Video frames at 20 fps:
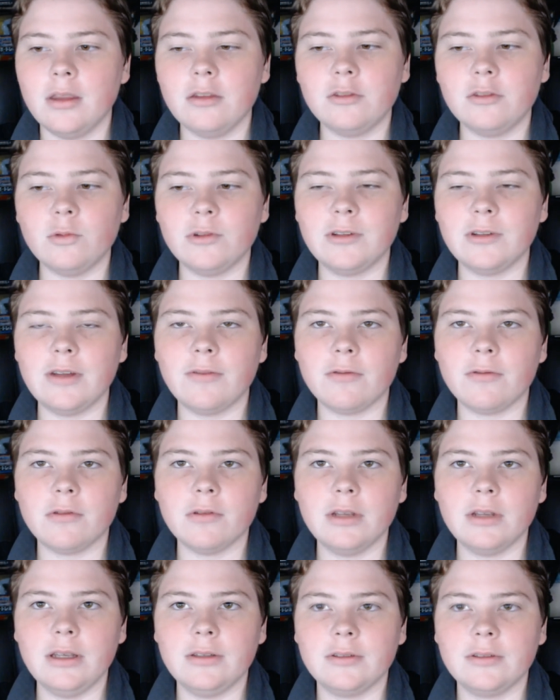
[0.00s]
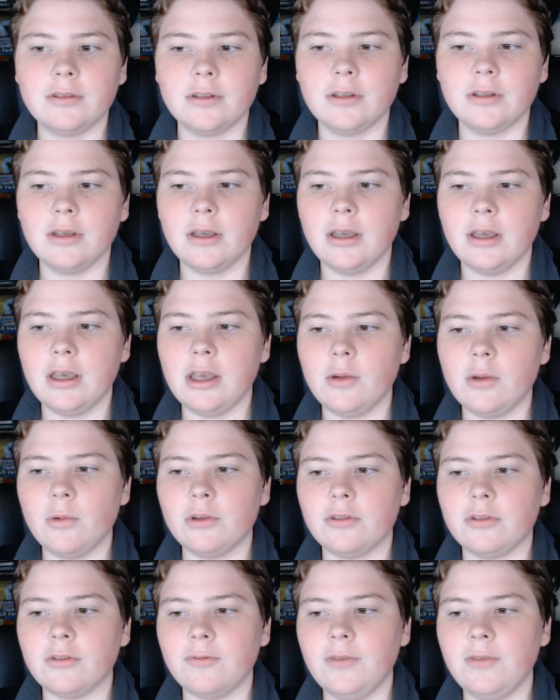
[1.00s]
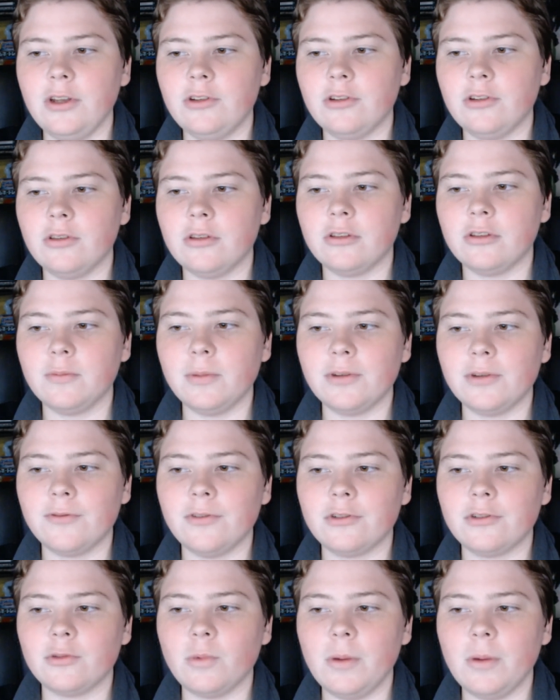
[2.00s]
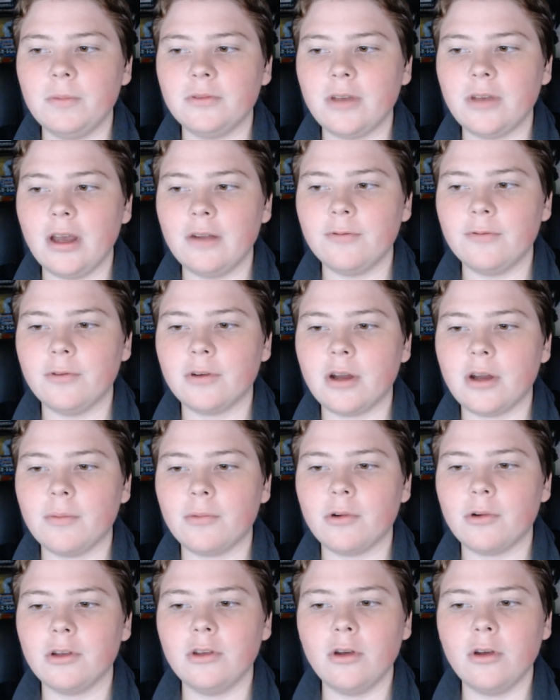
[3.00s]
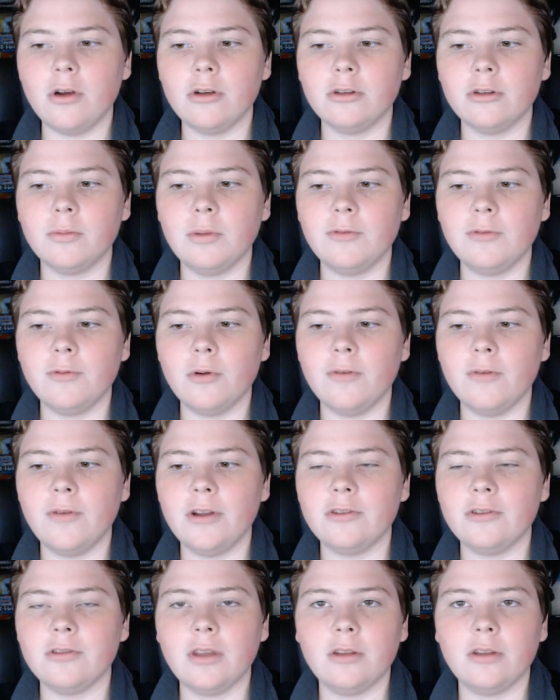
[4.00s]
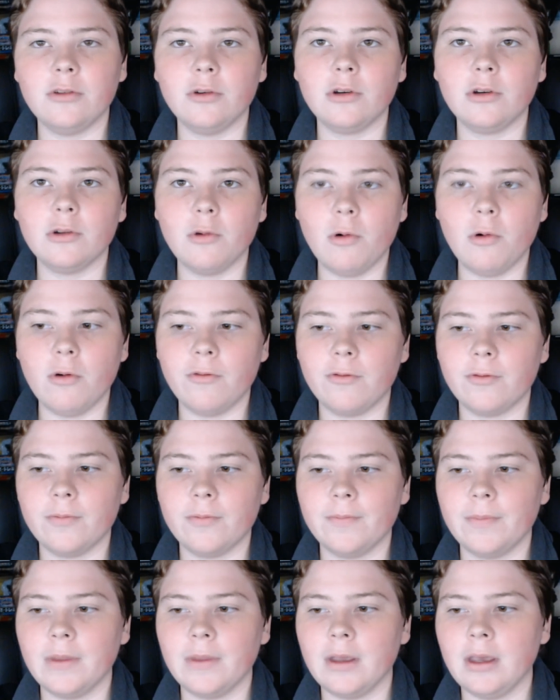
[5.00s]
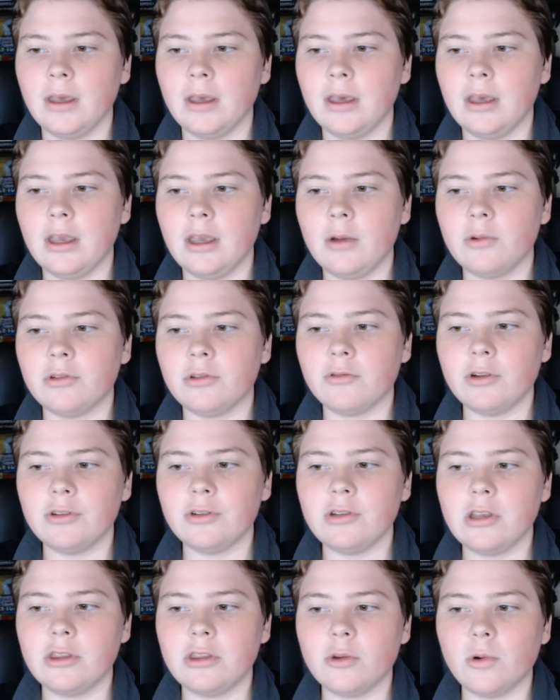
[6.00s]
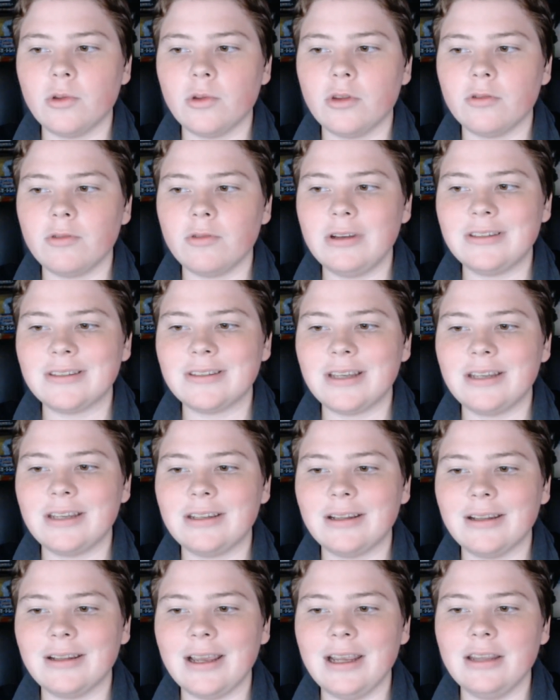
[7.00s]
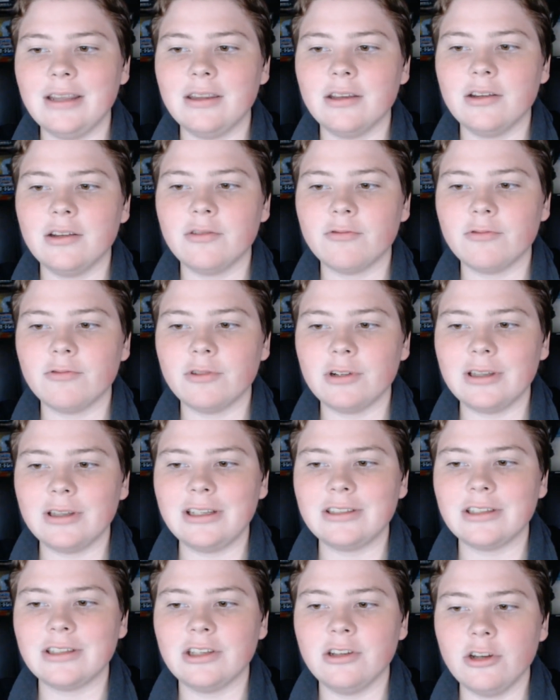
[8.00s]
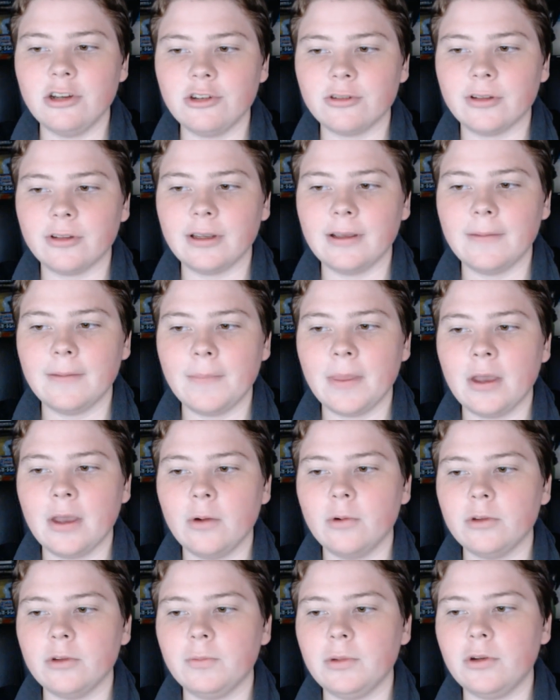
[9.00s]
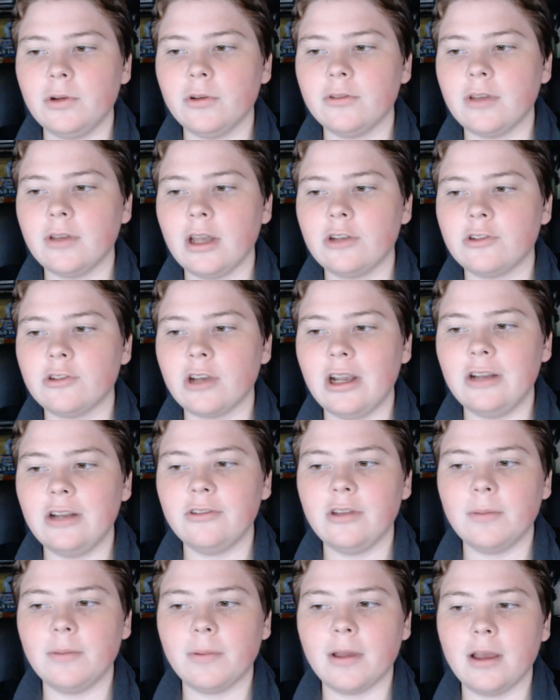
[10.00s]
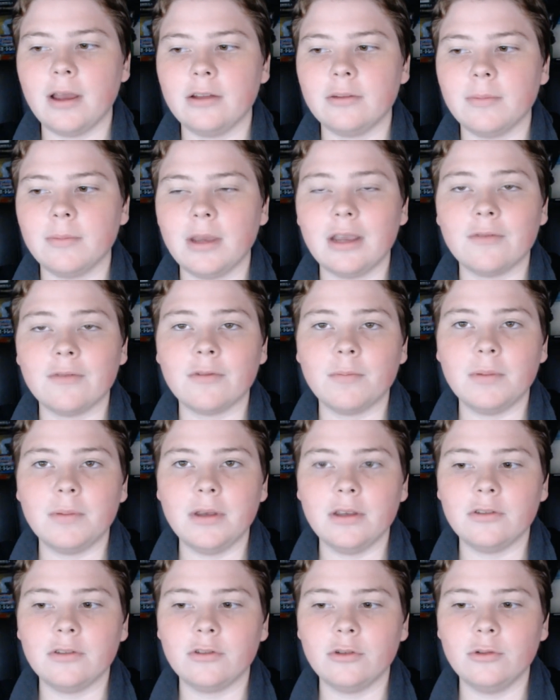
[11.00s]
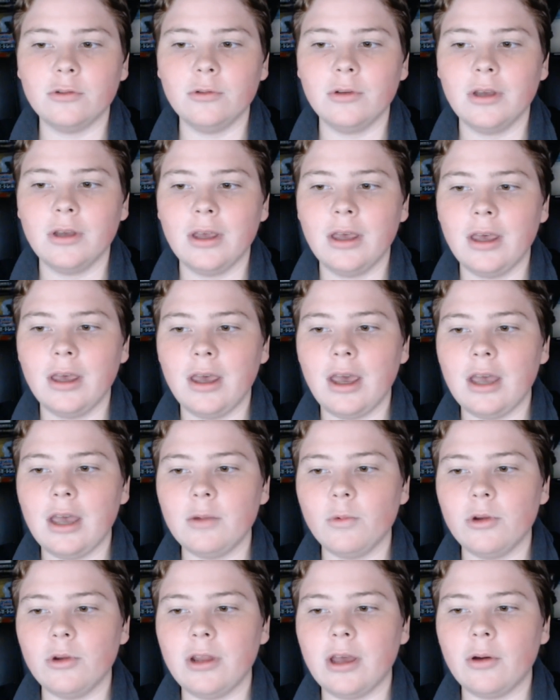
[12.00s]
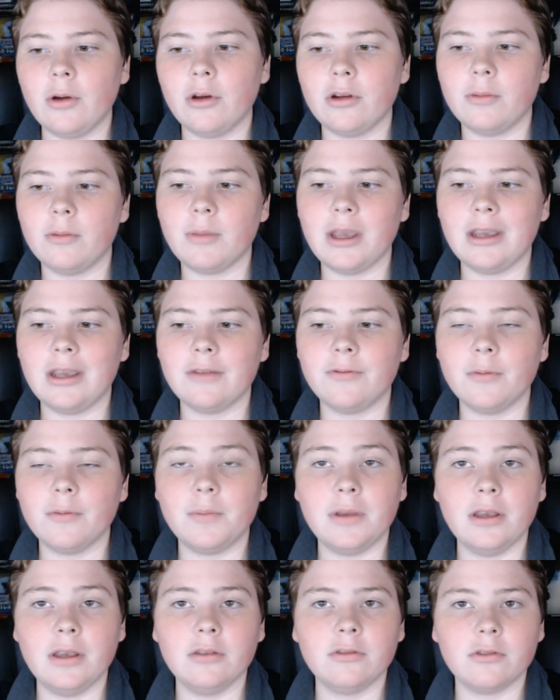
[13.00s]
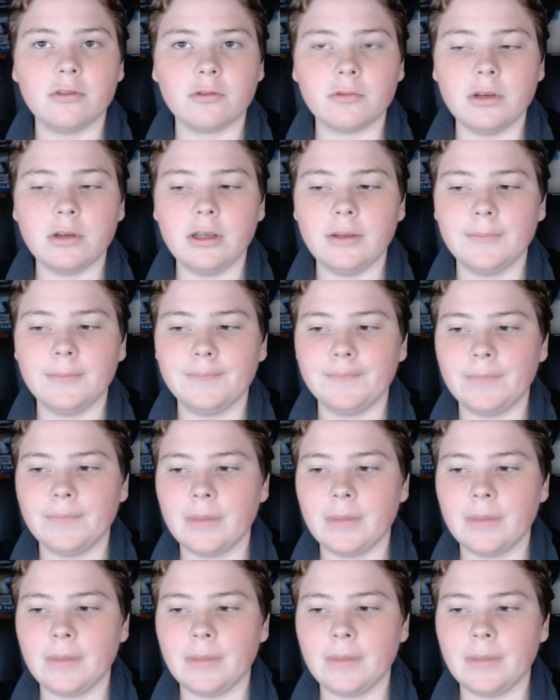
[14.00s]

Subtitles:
This was never released. It was featured in the Splitfish website for a number of years before eventually they took it off. It was originally thought that the reason they delayed the release initially was because they had changed their plan to make it for PS2 and were now going to make it for PS3.